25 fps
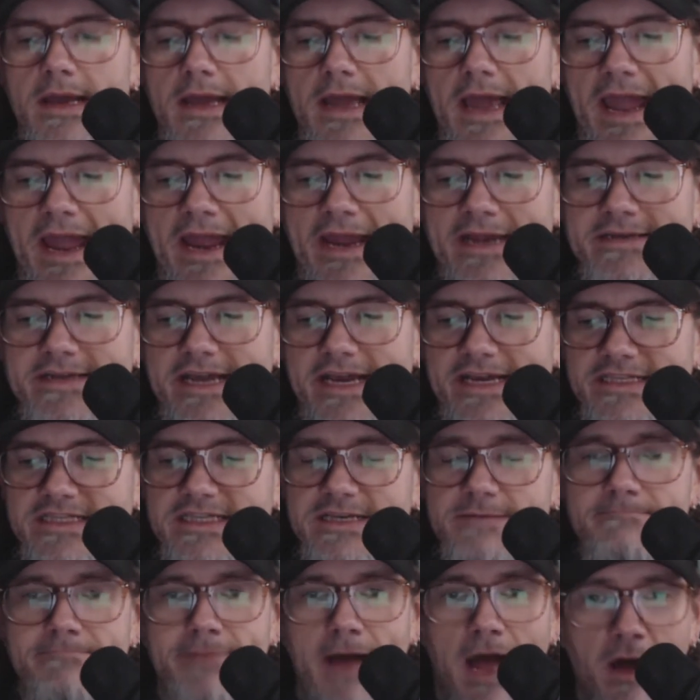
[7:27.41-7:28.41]
and it's
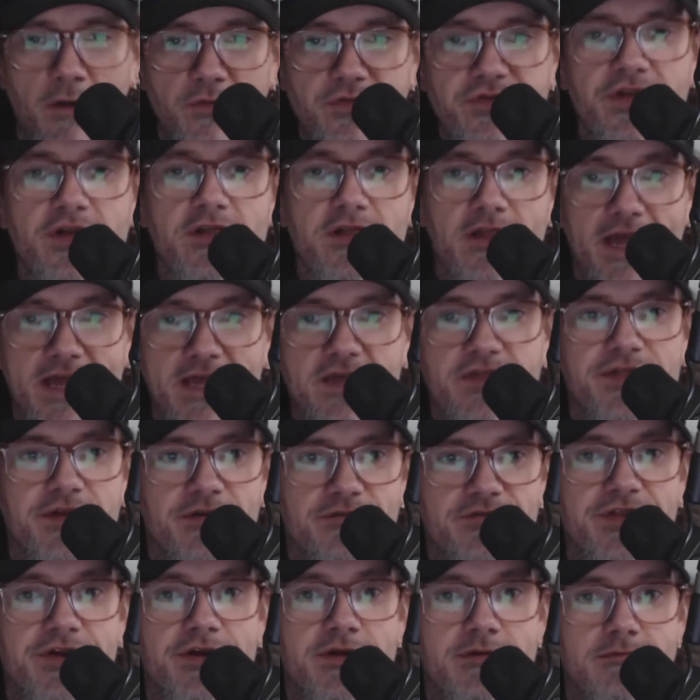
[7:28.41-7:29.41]
about the length
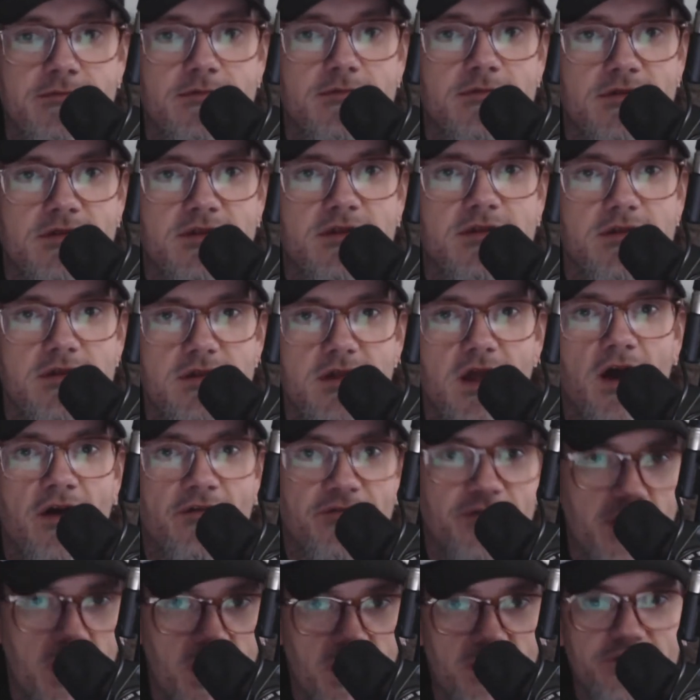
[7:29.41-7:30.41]
of
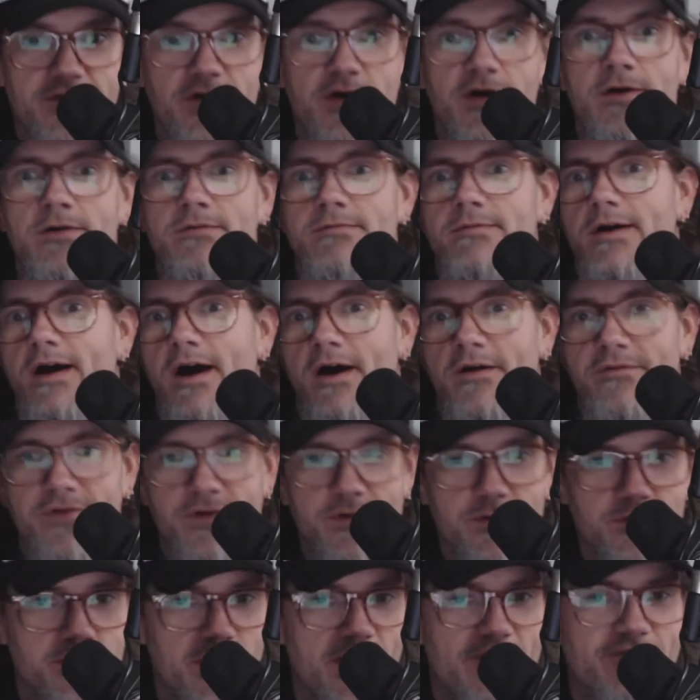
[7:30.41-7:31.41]
a
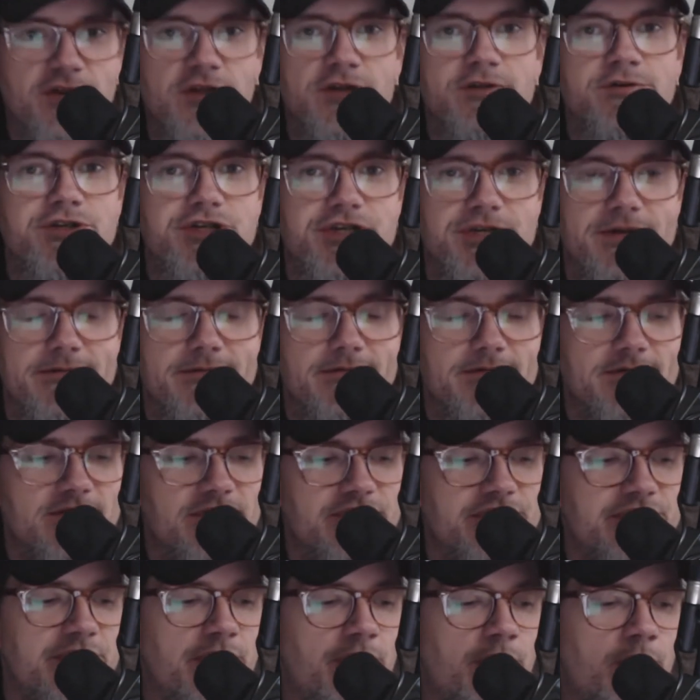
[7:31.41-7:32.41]
revolution.
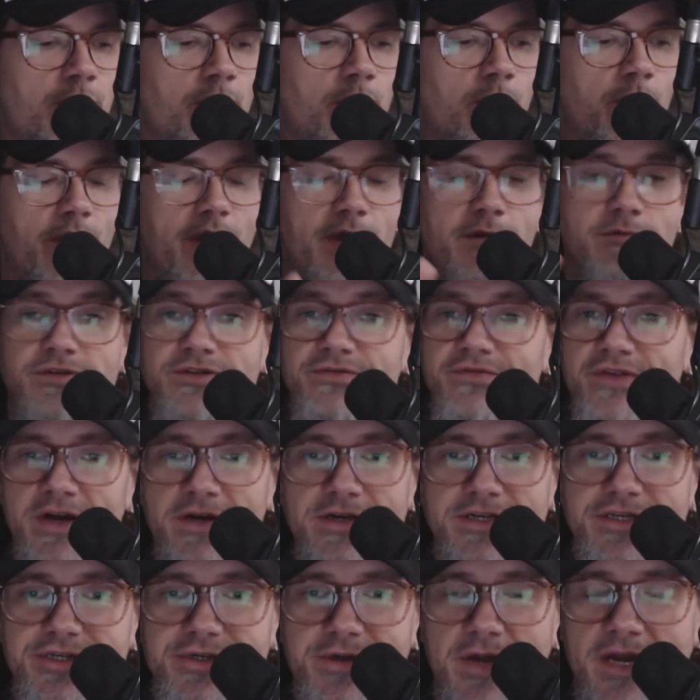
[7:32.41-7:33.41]
So it was
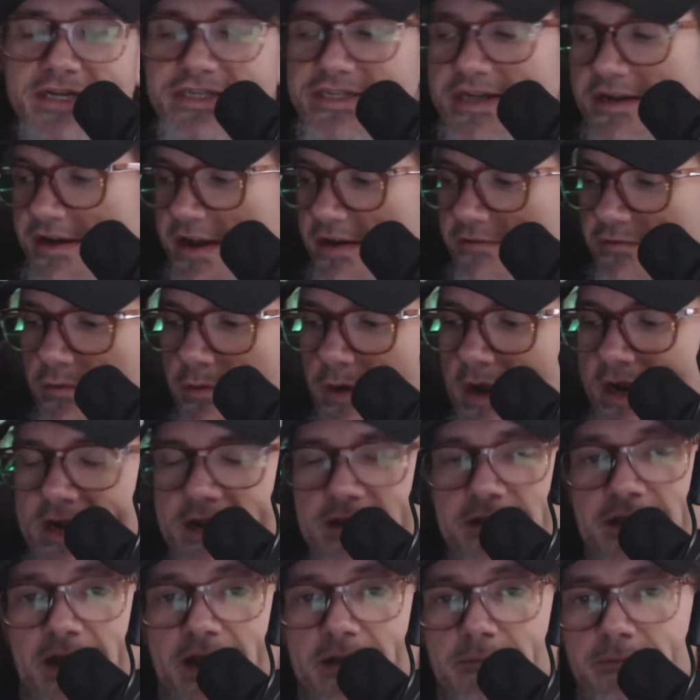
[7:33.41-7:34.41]
very strange. I'd never ran
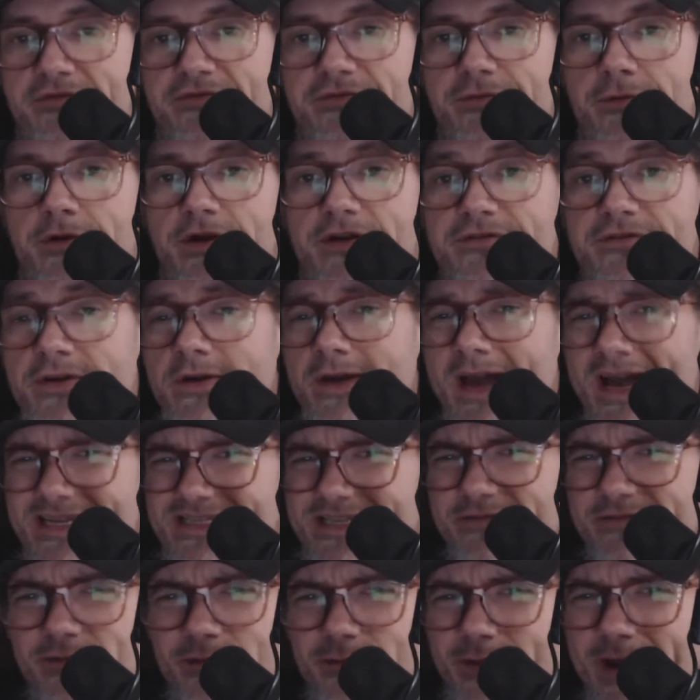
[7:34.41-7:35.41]
into that before. If you guys
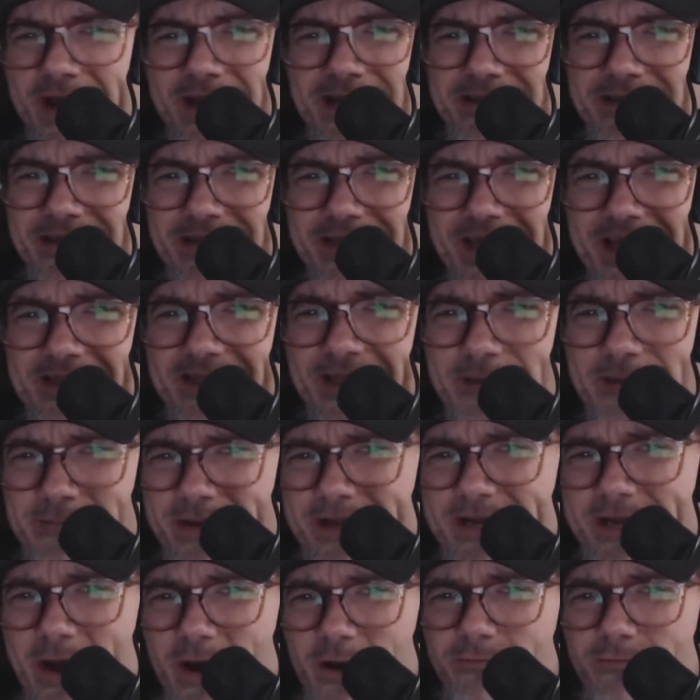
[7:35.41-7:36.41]
ever ran into that, let
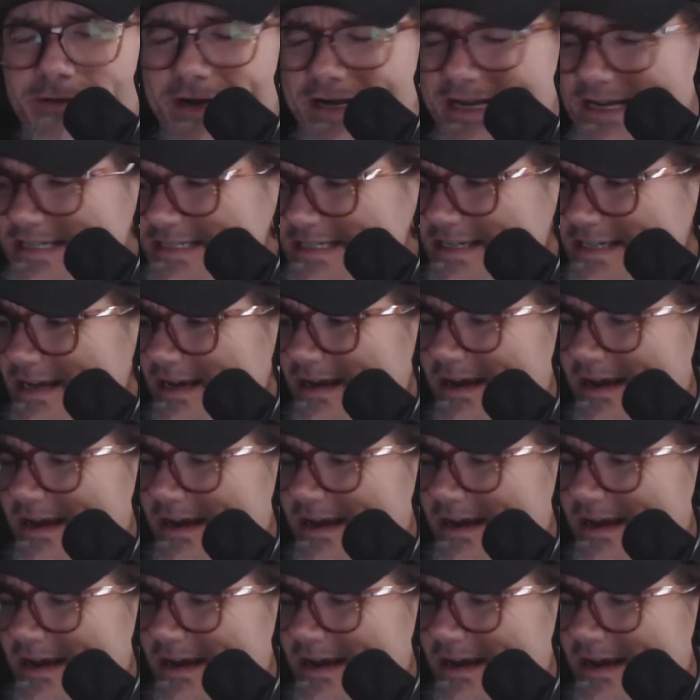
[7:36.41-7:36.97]
me know, because